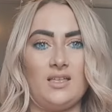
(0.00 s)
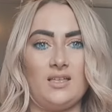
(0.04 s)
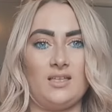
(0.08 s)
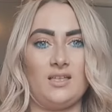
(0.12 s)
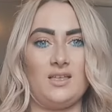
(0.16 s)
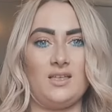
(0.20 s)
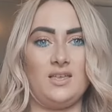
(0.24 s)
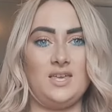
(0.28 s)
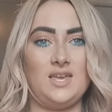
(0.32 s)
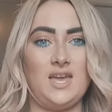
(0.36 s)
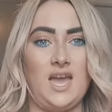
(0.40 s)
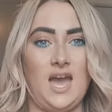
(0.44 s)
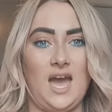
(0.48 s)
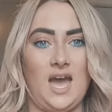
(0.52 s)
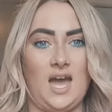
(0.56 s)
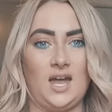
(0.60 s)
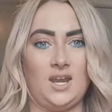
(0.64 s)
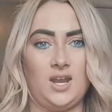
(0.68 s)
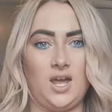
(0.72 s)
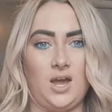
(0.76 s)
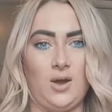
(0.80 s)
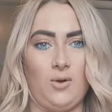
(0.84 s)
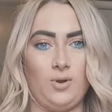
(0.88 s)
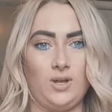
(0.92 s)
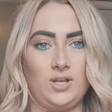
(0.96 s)
yeah, I
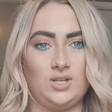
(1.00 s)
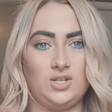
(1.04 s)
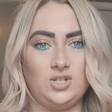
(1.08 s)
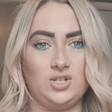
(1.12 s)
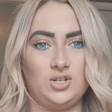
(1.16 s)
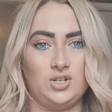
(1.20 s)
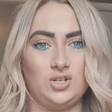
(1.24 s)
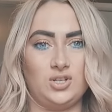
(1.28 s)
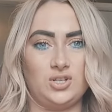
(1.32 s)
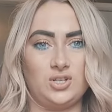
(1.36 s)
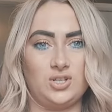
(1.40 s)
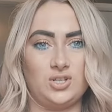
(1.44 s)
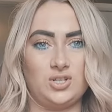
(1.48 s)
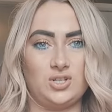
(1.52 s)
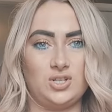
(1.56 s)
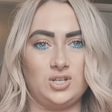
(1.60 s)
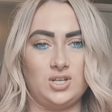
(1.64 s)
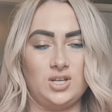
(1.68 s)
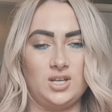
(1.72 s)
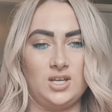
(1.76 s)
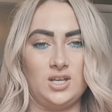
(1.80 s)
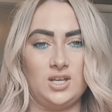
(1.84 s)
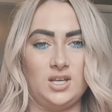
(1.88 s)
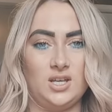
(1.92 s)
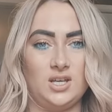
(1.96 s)
know. It's just,
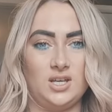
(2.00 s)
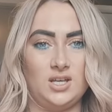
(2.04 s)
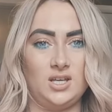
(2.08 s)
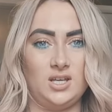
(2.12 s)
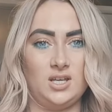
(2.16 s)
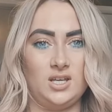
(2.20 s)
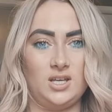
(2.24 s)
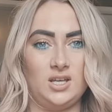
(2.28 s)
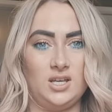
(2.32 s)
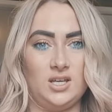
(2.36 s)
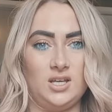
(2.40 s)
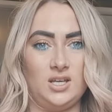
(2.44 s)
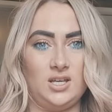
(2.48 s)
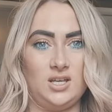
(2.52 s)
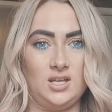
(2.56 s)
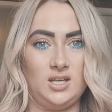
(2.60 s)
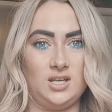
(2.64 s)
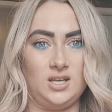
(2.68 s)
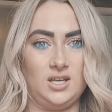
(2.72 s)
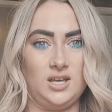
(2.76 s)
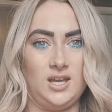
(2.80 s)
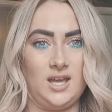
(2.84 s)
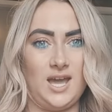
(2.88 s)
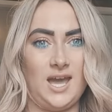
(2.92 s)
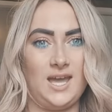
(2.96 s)

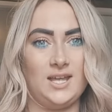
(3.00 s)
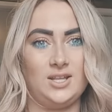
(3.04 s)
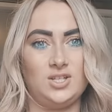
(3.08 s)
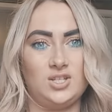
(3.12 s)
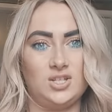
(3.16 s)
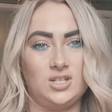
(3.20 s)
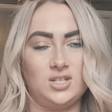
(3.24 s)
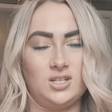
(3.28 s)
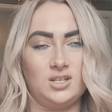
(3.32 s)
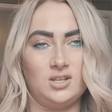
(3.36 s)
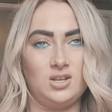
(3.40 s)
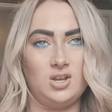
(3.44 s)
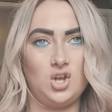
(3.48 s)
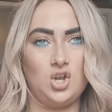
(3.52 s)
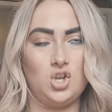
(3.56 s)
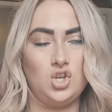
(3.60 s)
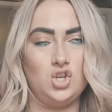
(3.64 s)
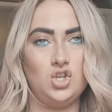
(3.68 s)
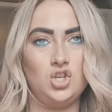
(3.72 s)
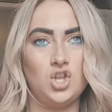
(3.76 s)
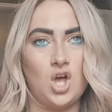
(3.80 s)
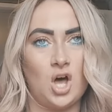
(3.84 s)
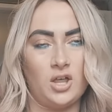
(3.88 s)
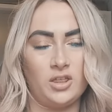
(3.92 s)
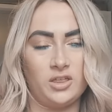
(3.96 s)
it's
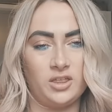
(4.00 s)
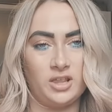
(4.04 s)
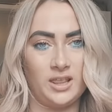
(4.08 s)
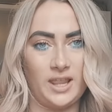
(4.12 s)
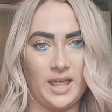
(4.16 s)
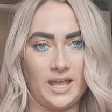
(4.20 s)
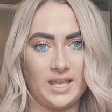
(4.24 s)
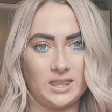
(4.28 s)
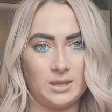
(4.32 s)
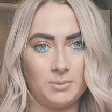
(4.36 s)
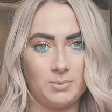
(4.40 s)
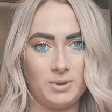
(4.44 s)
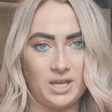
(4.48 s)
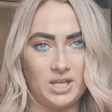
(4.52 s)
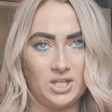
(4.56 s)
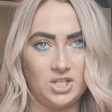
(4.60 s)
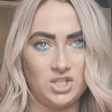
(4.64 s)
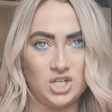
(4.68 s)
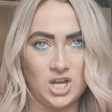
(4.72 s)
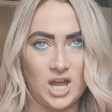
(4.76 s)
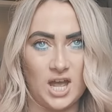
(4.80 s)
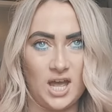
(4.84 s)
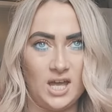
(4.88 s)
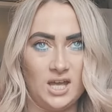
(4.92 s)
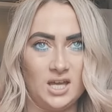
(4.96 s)
nothing like the
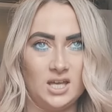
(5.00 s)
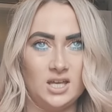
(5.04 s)
picture.